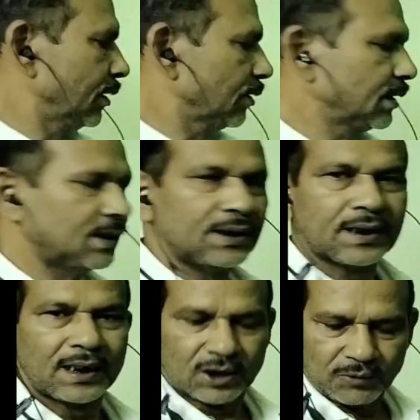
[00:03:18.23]
So this is
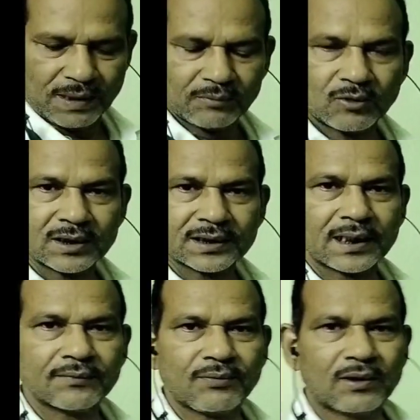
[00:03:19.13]
the equilibrium
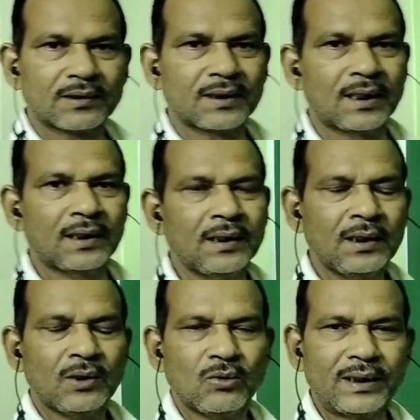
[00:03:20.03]
constant for the
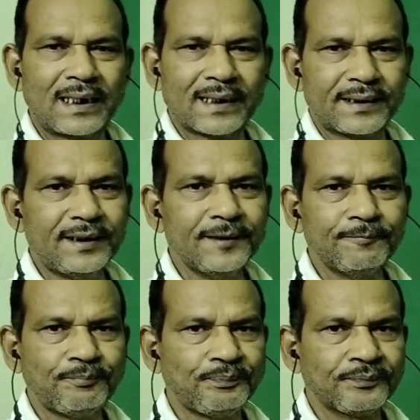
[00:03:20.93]
weak acid,
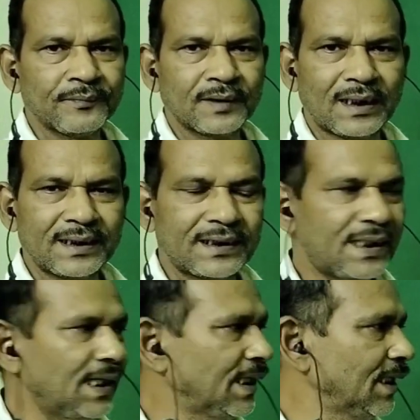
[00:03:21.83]
that is
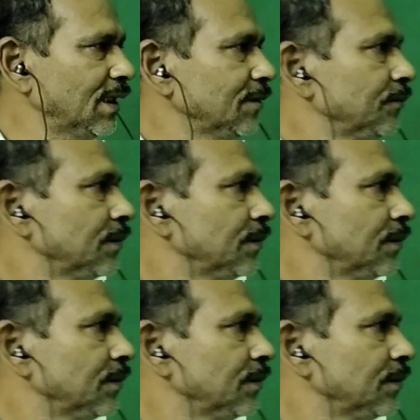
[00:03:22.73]
K.